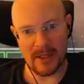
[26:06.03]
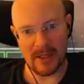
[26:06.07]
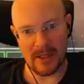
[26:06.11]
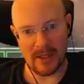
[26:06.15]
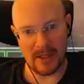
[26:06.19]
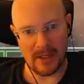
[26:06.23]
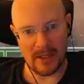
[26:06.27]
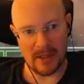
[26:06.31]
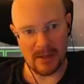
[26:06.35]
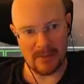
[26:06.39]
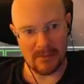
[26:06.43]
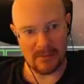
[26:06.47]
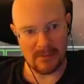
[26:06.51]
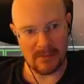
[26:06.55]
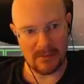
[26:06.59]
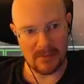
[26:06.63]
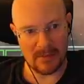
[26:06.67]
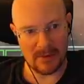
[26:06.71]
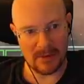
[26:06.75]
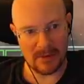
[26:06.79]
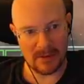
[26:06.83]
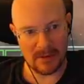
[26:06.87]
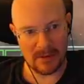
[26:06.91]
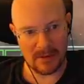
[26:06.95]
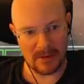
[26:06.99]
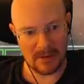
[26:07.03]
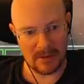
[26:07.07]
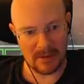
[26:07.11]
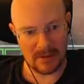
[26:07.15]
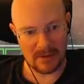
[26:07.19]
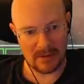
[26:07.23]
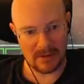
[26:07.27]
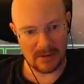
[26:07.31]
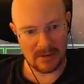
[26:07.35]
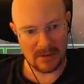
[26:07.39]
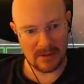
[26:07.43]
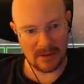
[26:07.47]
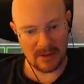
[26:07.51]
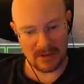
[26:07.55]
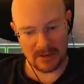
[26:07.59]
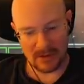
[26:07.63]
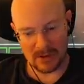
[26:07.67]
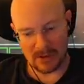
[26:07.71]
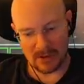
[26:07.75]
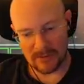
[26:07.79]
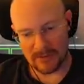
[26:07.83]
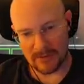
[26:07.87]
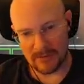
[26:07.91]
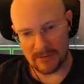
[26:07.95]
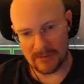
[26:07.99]
um,
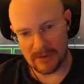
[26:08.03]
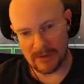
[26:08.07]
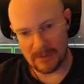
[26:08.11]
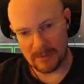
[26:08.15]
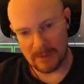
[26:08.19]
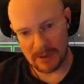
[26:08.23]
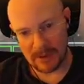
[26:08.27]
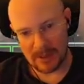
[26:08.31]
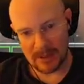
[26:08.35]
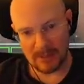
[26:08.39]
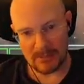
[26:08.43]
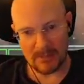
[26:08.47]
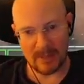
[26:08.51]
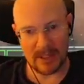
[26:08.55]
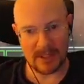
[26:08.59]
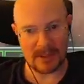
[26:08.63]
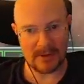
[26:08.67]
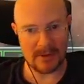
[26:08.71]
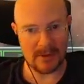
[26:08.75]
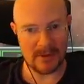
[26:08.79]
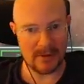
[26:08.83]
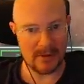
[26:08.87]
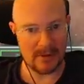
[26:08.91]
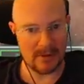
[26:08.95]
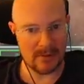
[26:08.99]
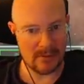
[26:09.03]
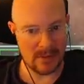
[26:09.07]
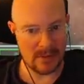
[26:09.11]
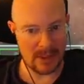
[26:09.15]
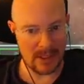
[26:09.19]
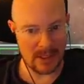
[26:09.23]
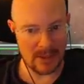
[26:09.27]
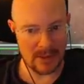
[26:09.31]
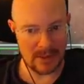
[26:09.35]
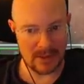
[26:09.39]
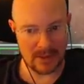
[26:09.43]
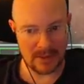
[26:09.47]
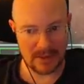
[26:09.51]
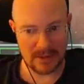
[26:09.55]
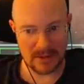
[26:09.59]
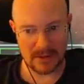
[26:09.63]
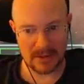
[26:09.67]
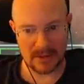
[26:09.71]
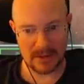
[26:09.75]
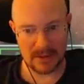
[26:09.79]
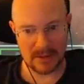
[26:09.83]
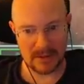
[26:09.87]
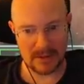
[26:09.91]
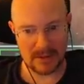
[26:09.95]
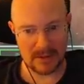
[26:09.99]
dolphin flipping and micro while
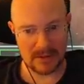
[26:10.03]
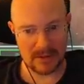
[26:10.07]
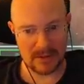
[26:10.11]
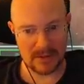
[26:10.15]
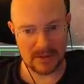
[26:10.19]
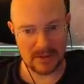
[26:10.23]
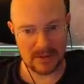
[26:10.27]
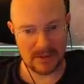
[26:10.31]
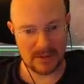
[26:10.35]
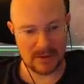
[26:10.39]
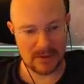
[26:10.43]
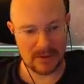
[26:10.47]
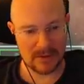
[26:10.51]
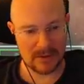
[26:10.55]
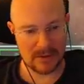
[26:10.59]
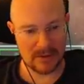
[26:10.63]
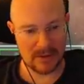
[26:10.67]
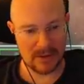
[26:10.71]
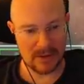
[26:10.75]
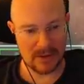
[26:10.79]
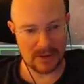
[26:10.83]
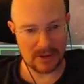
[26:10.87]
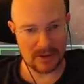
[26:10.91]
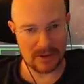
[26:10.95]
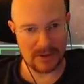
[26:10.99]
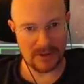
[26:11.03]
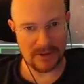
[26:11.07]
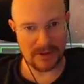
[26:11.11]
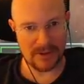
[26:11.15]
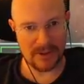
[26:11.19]
on our